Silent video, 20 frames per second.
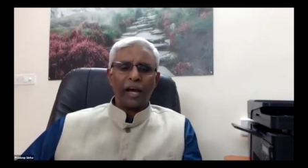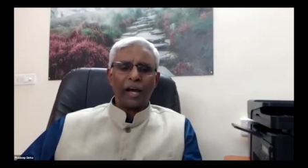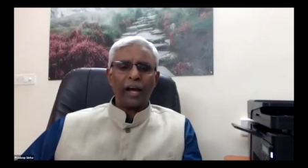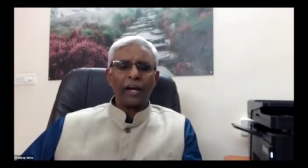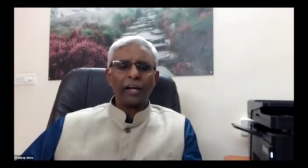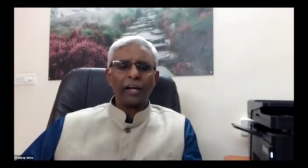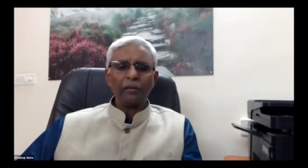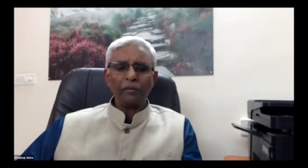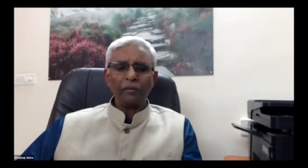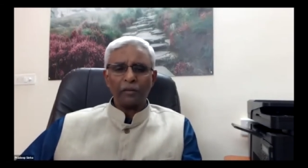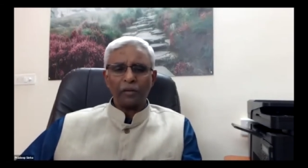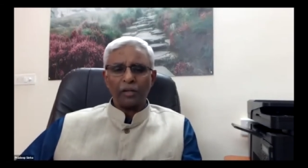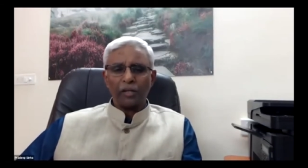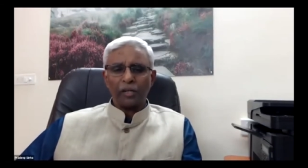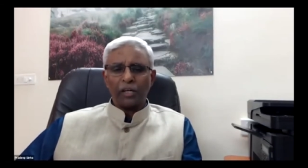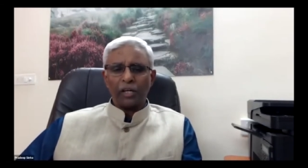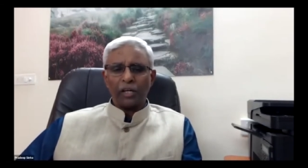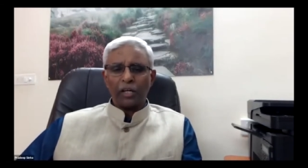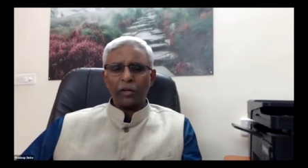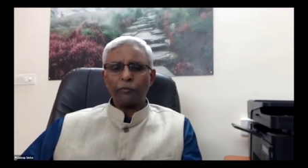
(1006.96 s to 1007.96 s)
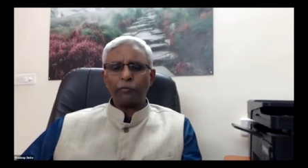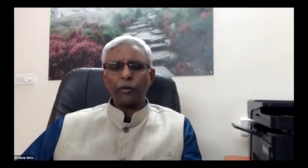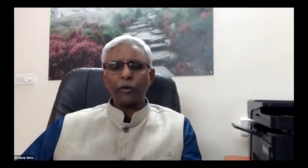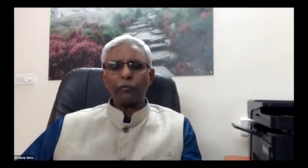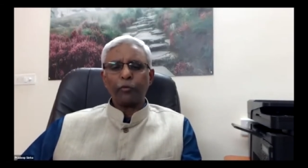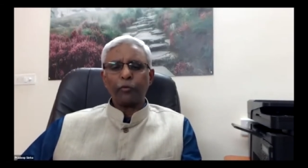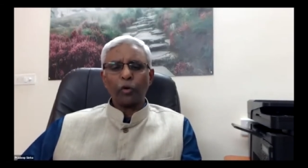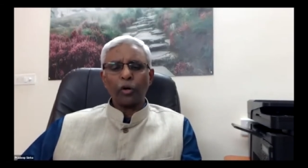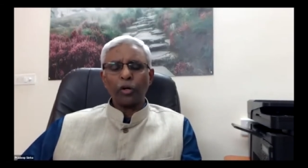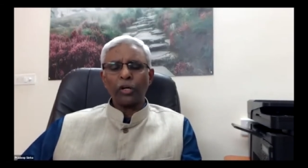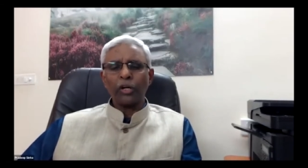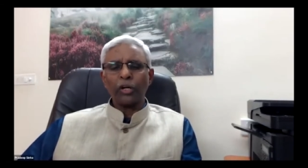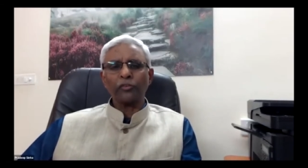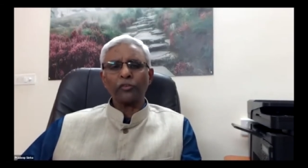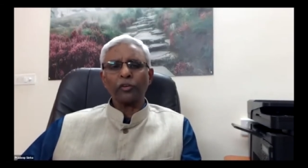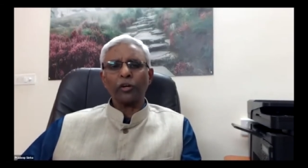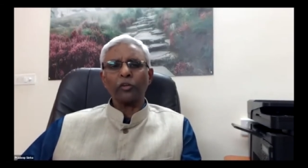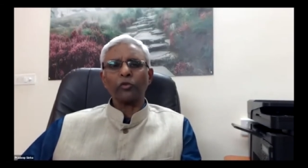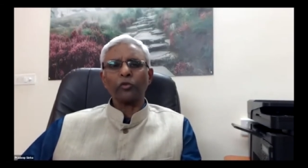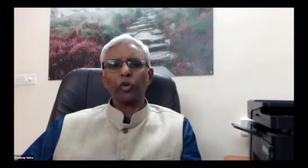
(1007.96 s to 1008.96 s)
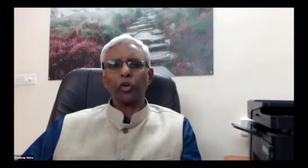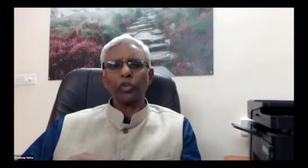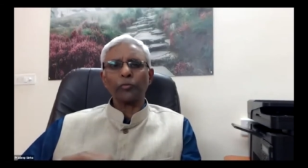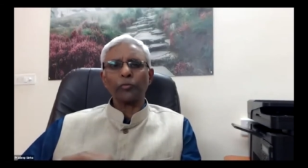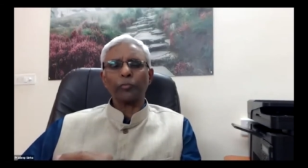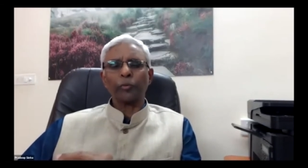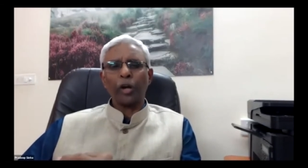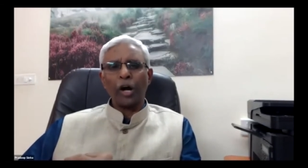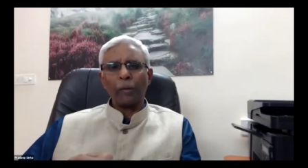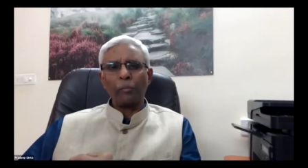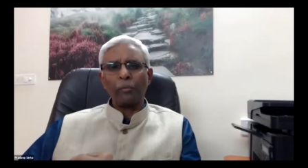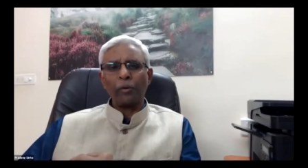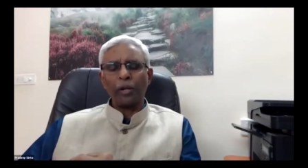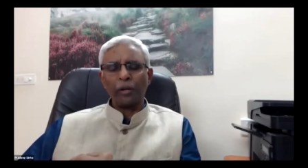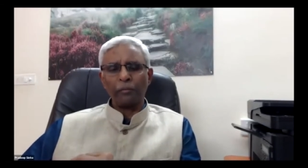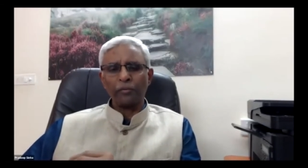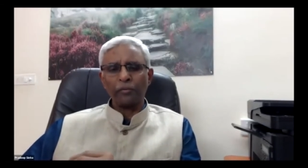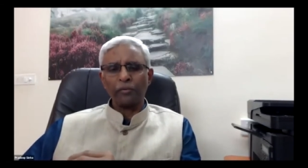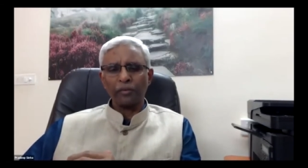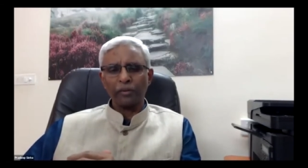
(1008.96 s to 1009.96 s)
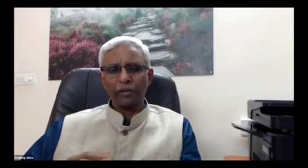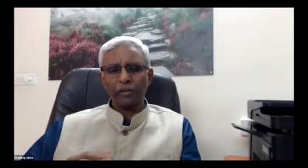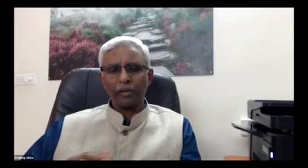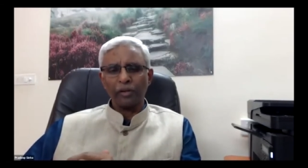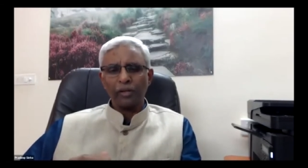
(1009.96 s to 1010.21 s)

and if we focus on those problems